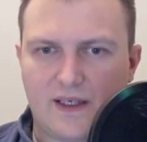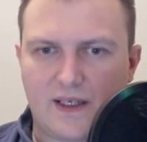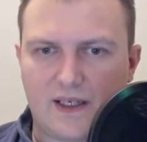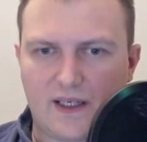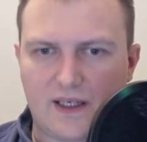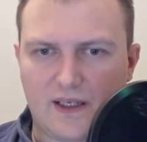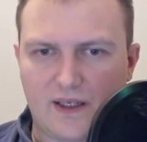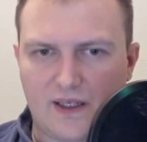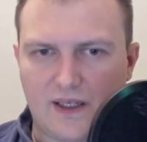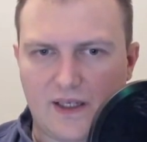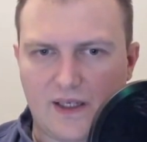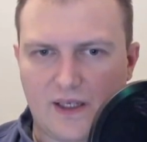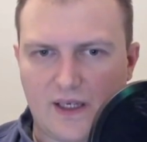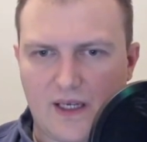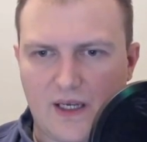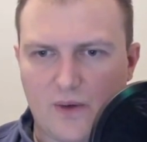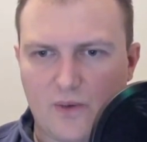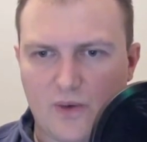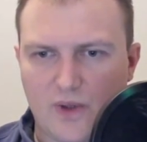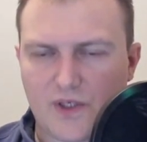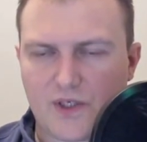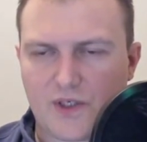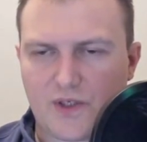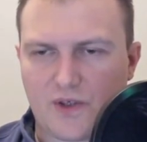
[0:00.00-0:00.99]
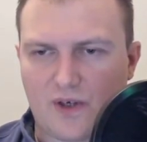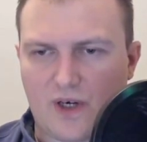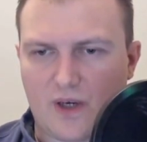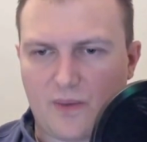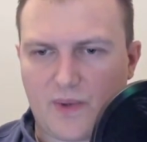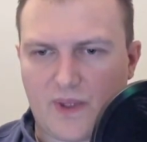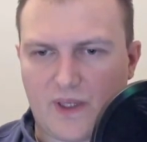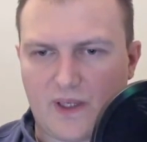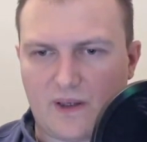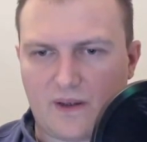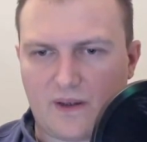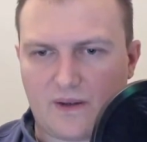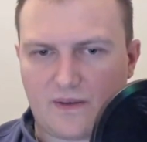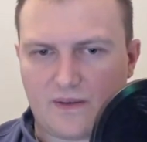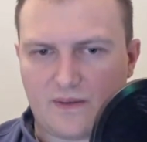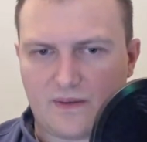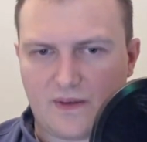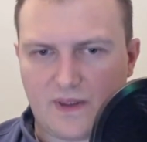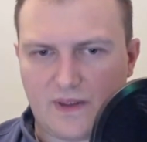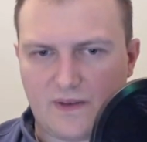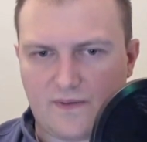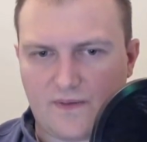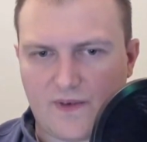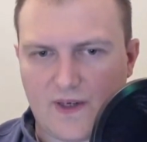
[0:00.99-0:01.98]
It will show up here.
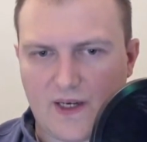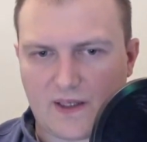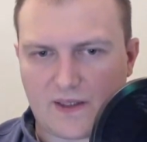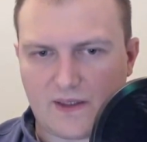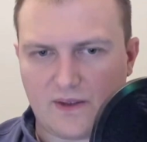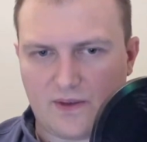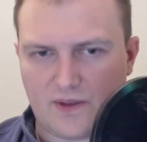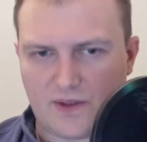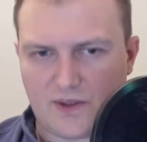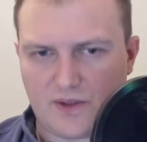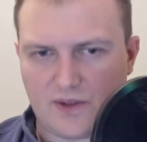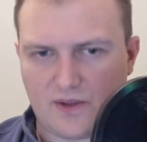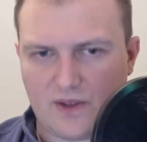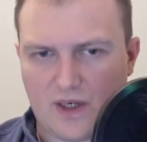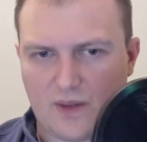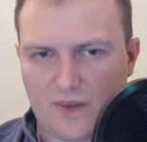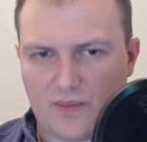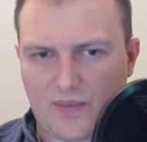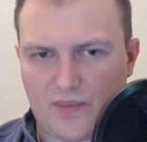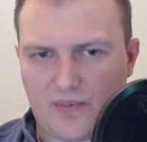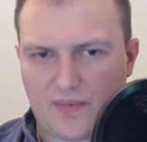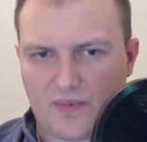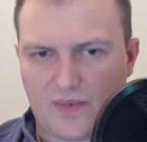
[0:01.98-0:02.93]
In fact, it'll show up